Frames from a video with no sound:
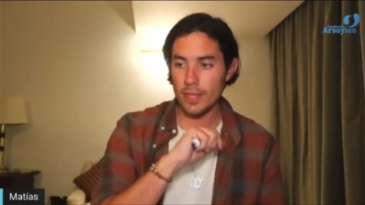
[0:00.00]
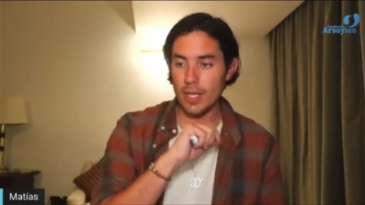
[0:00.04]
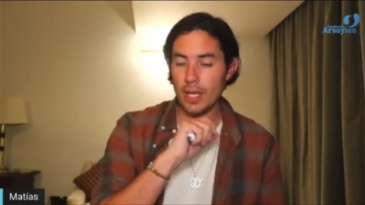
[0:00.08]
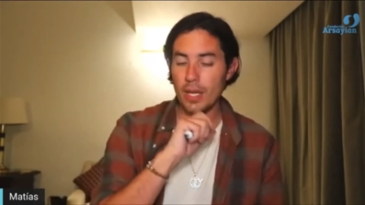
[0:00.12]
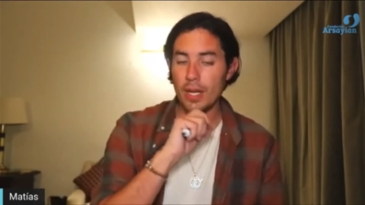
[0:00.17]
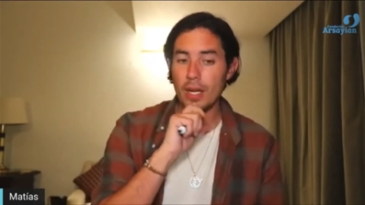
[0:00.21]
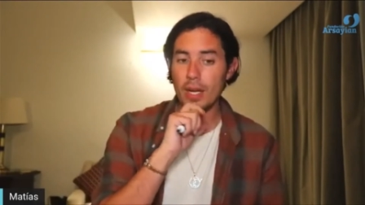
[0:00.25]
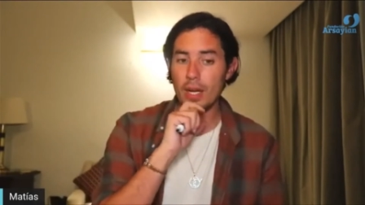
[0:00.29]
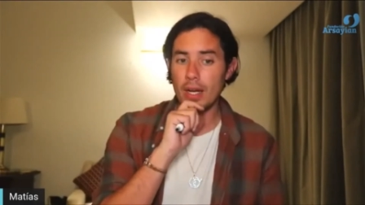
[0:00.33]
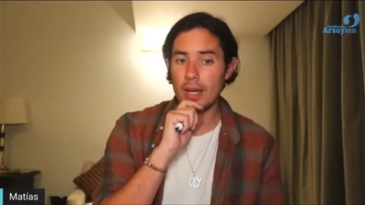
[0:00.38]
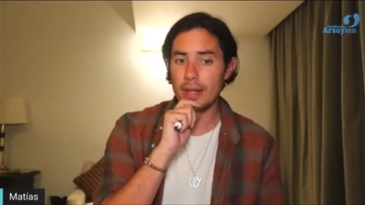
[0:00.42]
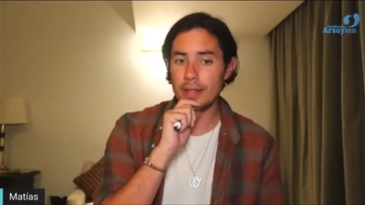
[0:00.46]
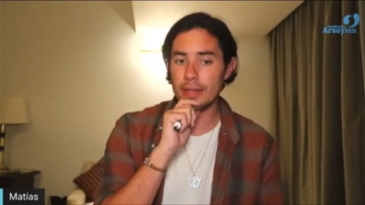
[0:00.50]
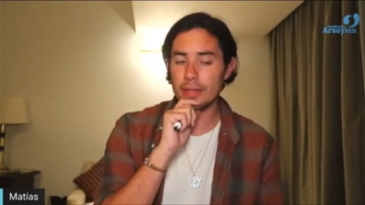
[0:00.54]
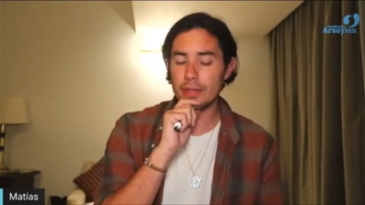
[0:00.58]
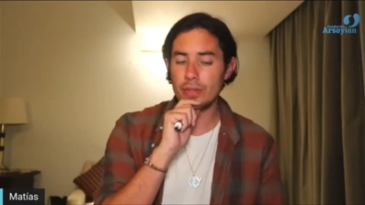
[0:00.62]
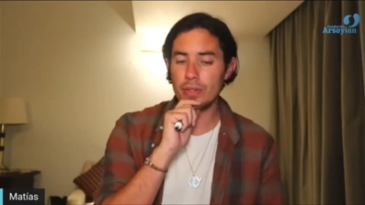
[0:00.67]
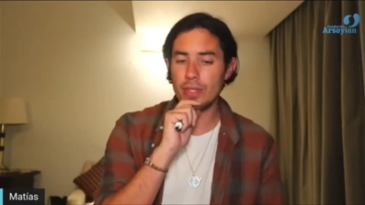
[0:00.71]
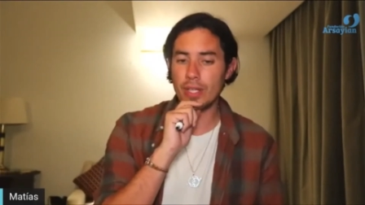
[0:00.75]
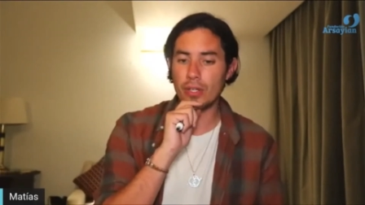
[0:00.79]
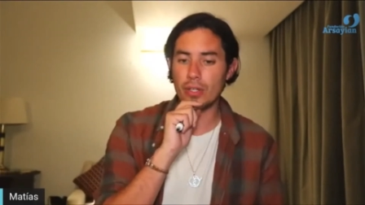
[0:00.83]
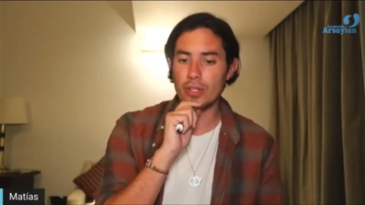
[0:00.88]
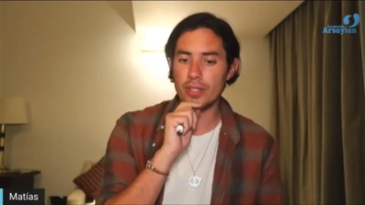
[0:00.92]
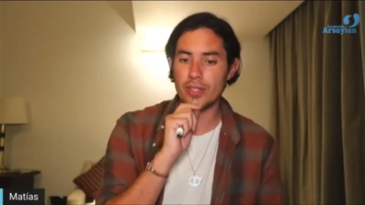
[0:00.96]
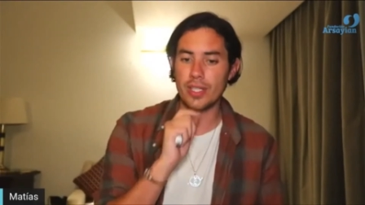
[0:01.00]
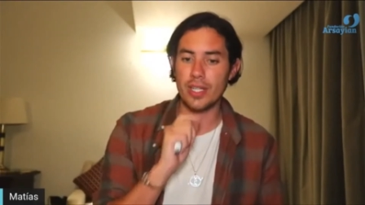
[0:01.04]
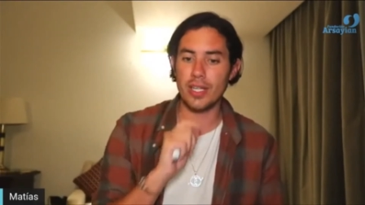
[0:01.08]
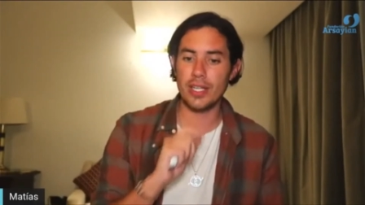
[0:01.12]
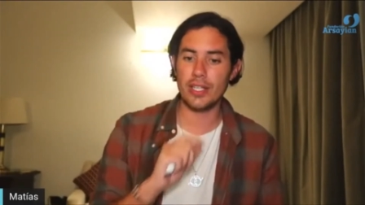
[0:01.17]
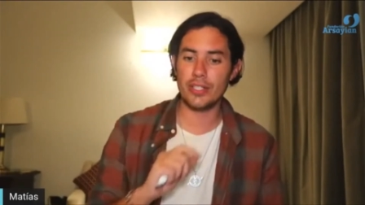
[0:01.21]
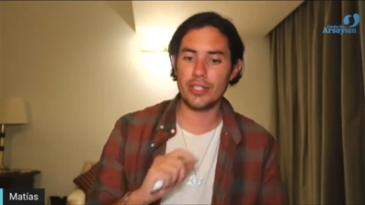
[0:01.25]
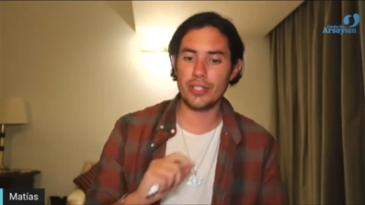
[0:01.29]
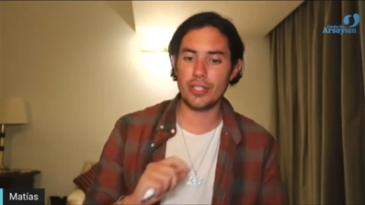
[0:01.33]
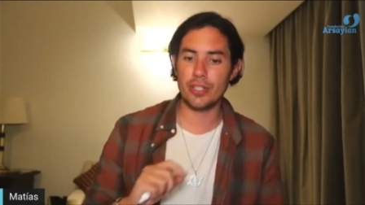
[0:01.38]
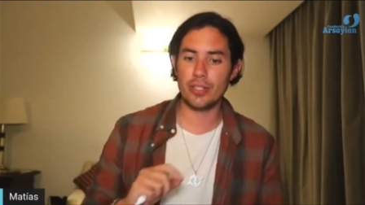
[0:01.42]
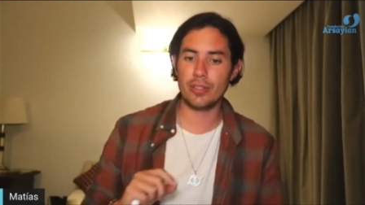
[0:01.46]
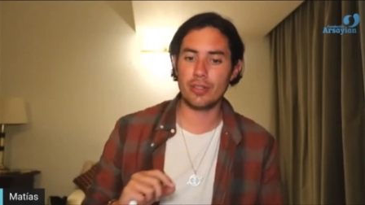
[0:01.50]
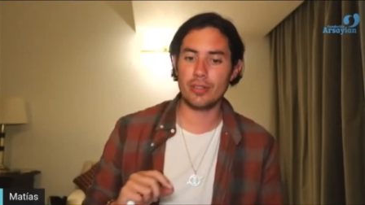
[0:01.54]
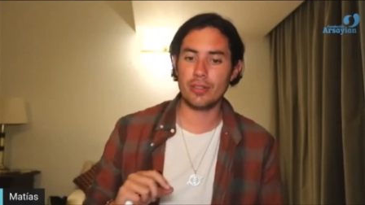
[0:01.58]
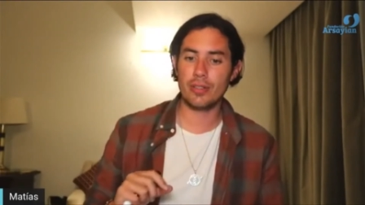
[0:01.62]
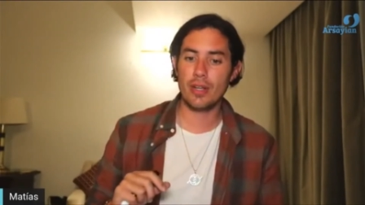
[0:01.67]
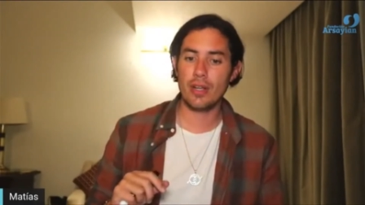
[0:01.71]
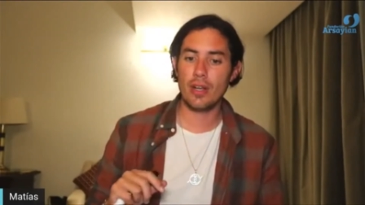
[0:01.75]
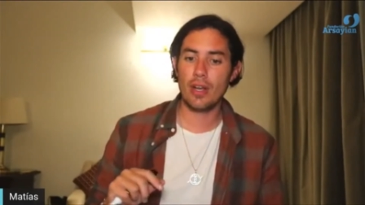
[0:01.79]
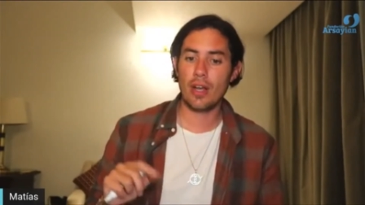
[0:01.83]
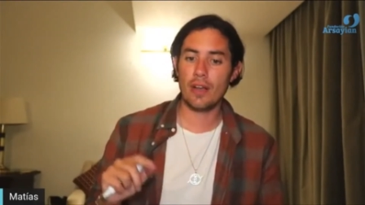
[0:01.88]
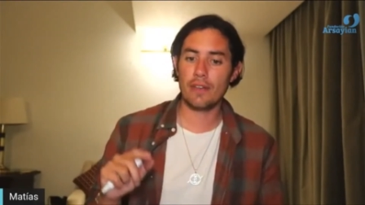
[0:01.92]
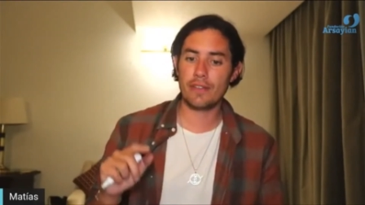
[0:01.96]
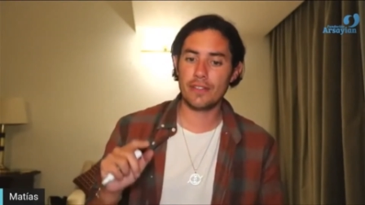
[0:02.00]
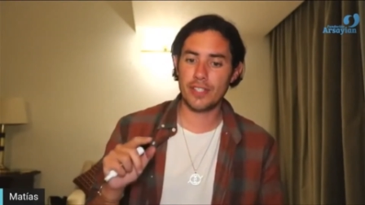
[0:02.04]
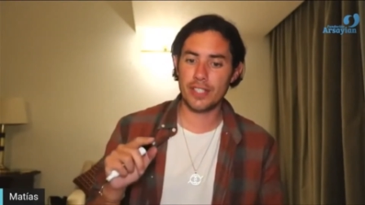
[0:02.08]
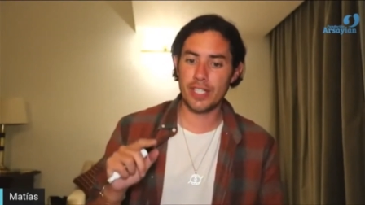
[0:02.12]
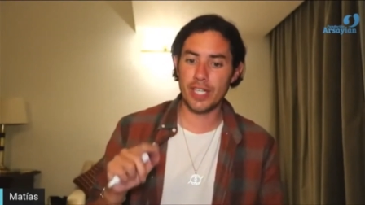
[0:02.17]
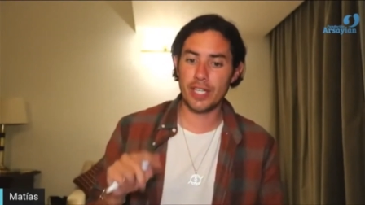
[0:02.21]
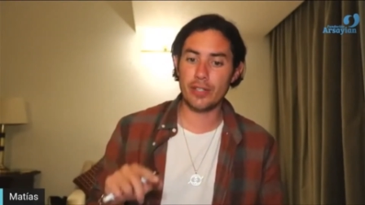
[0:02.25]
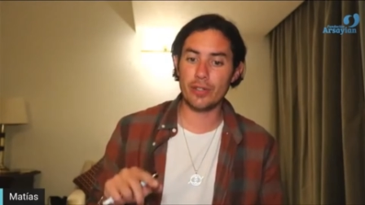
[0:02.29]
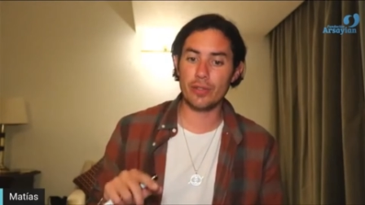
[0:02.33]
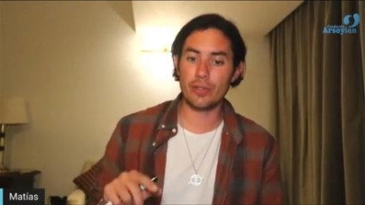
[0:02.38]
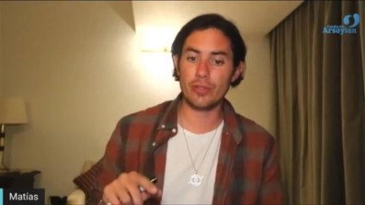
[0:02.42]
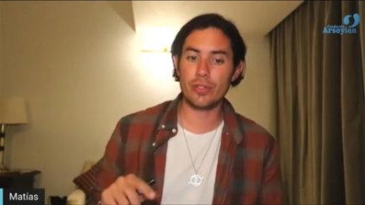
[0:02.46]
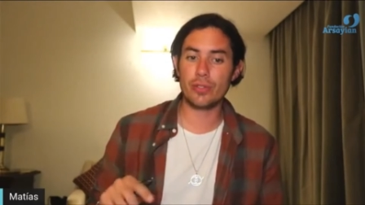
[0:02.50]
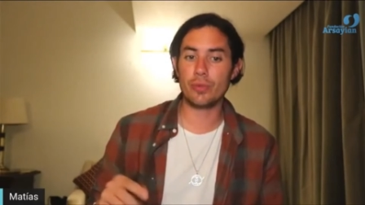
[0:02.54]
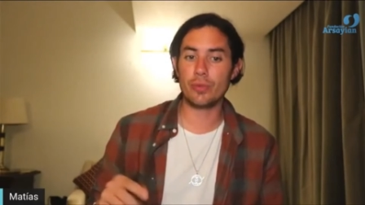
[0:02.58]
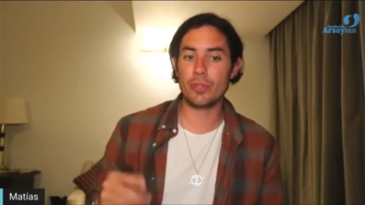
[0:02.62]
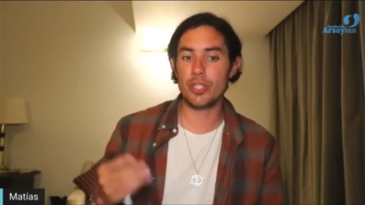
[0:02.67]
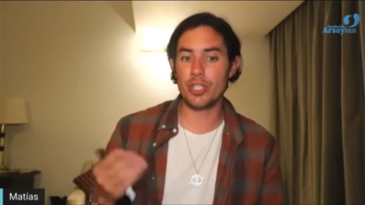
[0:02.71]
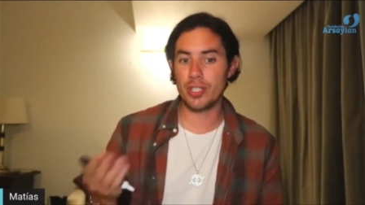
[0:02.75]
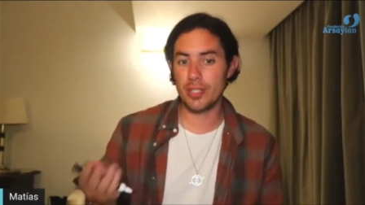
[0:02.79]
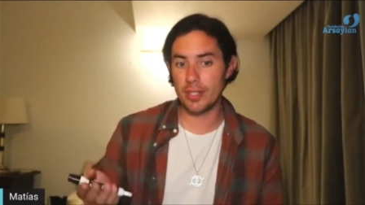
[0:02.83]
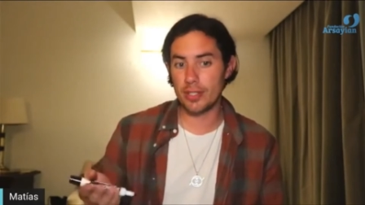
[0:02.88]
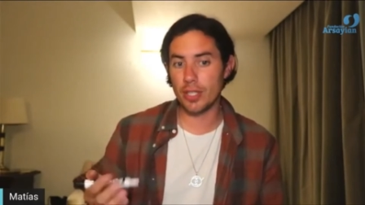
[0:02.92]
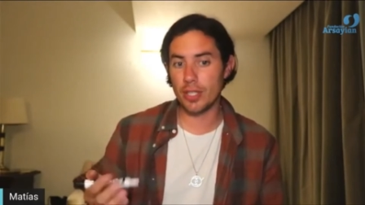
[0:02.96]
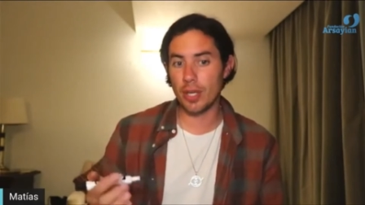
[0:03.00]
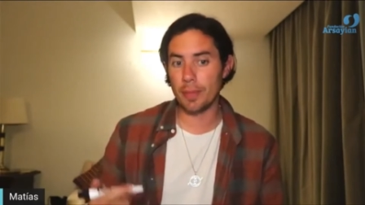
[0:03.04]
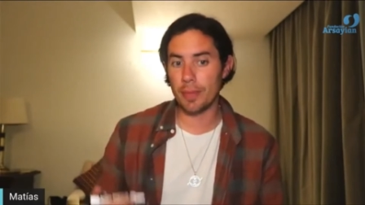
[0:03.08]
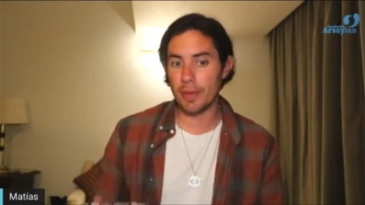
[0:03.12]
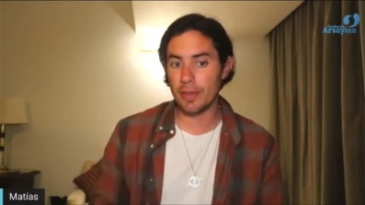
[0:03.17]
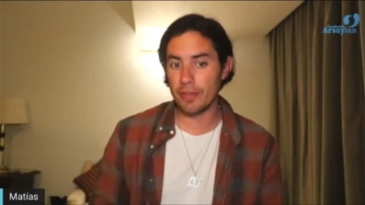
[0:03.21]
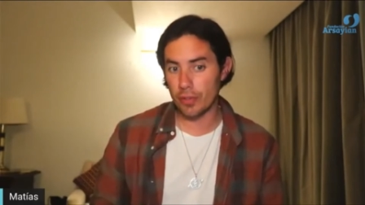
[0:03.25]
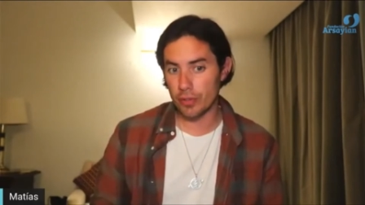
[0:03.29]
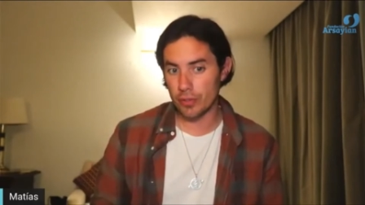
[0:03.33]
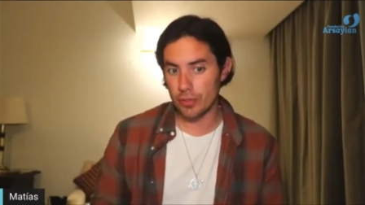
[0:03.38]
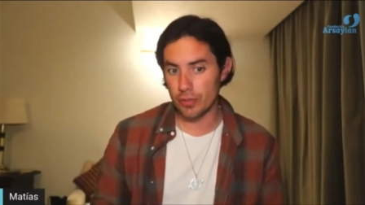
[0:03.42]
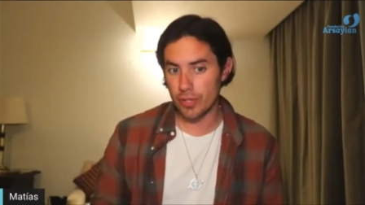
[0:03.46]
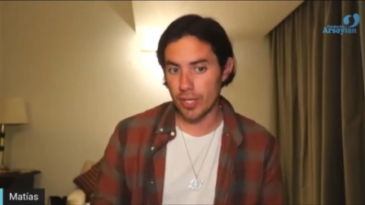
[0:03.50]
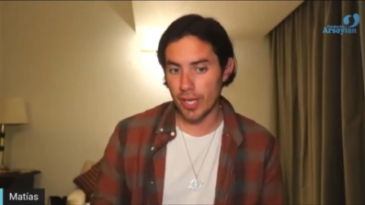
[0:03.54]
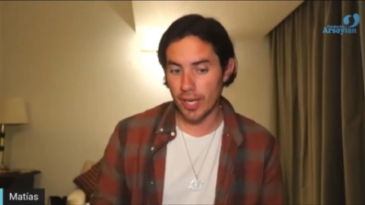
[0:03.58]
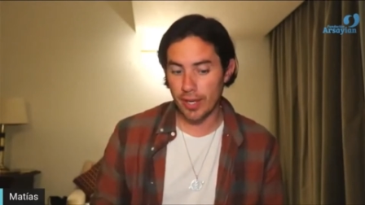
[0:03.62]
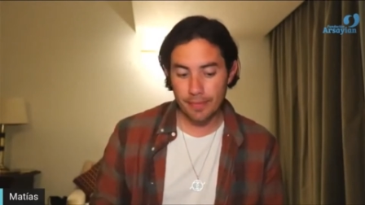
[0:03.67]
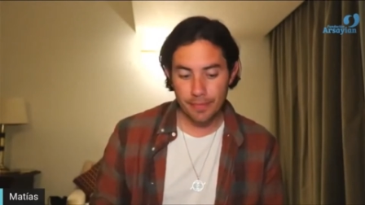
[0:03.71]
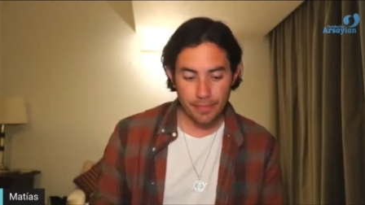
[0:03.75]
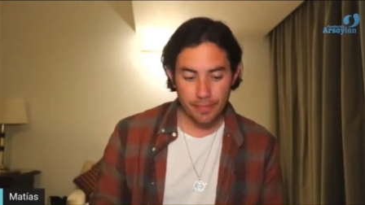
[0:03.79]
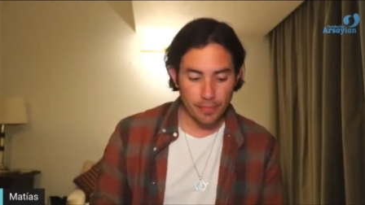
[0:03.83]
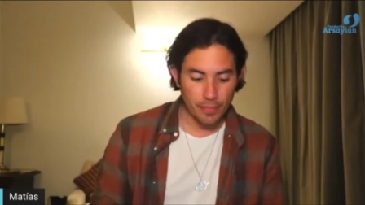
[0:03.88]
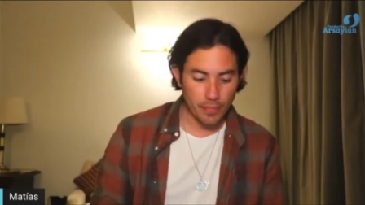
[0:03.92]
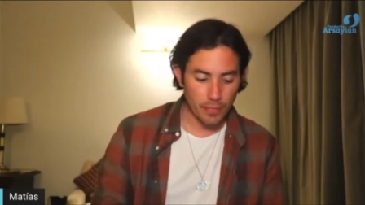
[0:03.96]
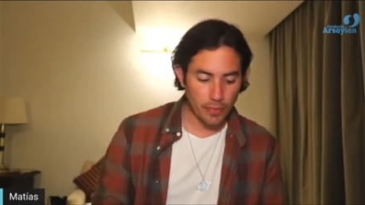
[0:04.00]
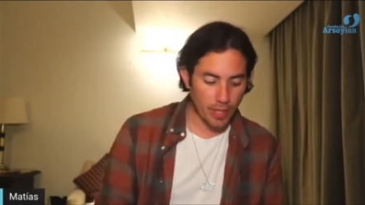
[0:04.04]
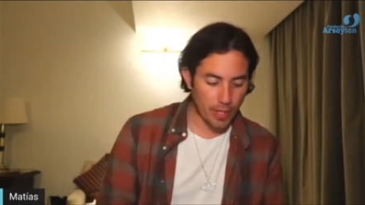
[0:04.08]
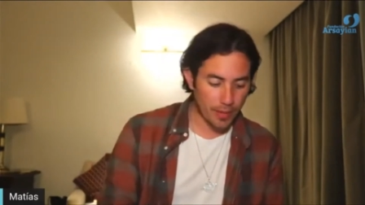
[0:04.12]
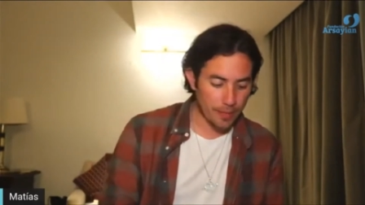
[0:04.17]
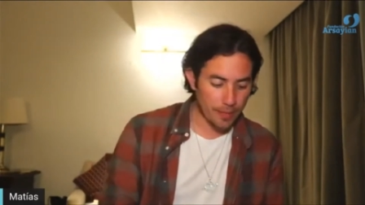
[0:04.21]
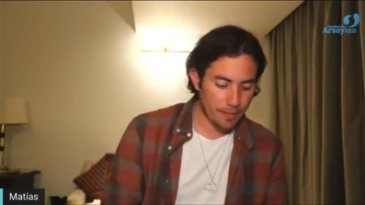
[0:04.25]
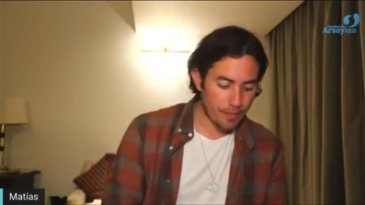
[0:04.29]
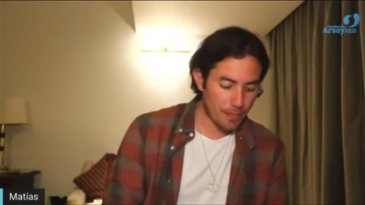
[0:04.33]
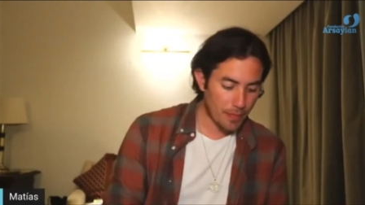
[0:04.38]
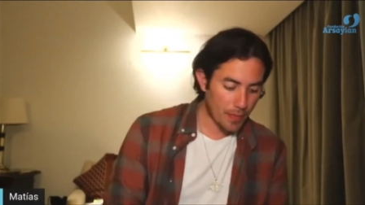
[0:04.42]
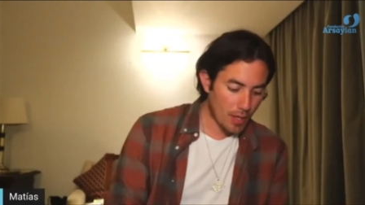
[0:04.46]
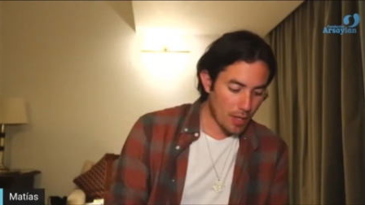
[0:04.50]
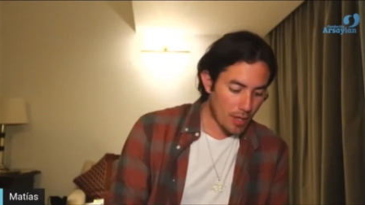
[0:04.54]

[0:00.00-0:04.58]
uh, to the constellation of Cygnus, which is the topic for today. Okay.